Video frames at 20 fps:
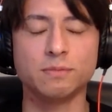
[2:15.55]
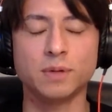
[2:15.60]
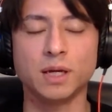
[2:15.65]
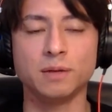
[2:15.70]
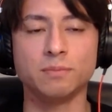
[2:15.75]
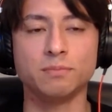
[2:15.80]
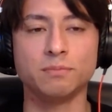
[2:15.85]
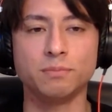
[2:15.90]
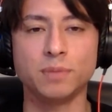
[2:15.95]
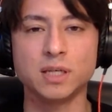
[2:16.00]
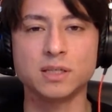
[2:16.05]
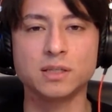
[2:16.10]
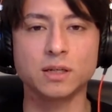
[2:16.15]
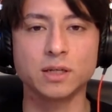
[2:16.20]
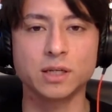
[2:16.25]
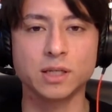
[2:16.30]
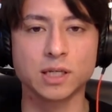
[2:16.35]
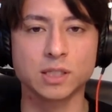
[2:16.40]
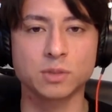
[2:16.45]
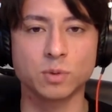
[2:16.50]
And
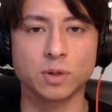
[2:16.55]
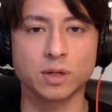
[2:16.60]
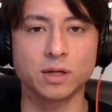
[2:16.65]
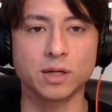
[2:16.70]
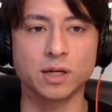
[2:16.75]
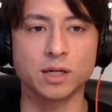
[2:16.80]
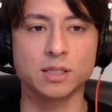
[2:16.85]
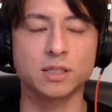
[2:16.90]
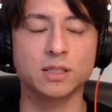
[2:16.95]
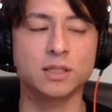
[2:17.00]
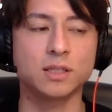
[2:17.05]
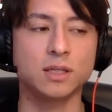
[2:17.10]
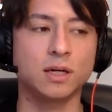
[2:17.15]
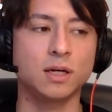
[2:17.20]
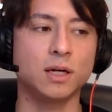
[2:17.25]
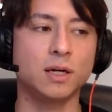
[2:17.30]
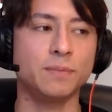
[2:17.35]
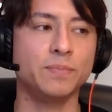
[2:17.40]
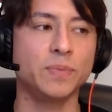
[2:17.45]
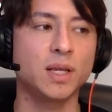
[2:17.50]
basically that's what it is. I'm